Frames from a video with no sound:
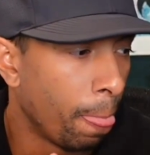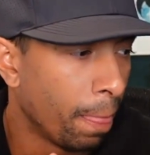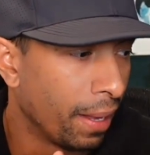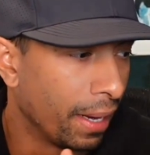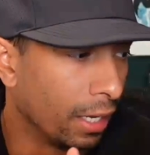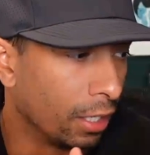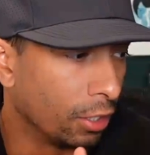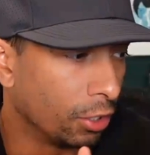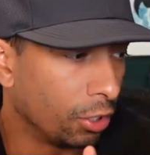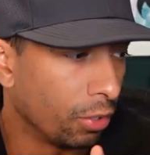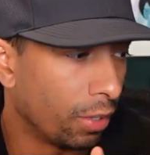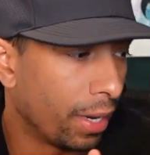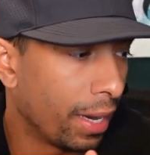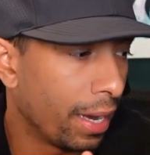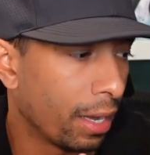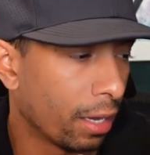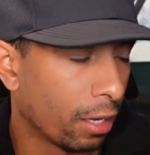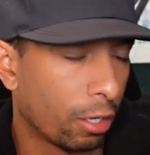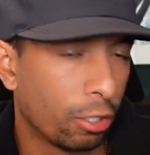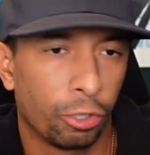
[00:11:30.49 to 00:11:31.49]
is you
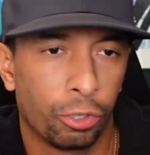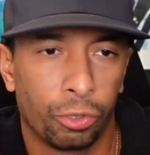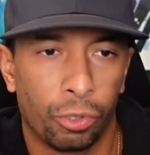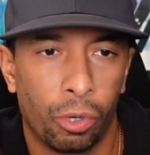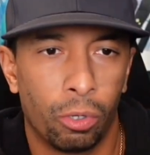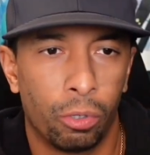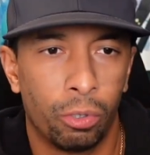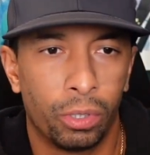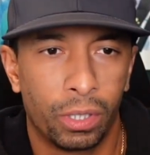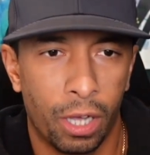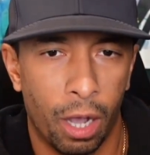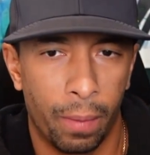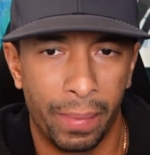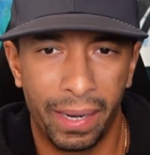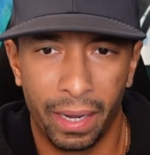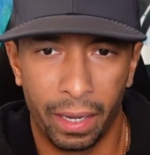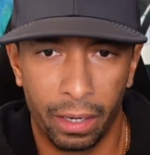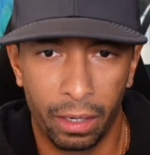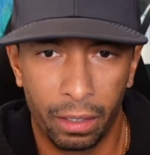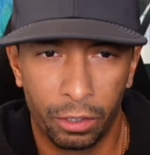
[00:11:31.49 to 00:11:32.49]
can't control who's coming in.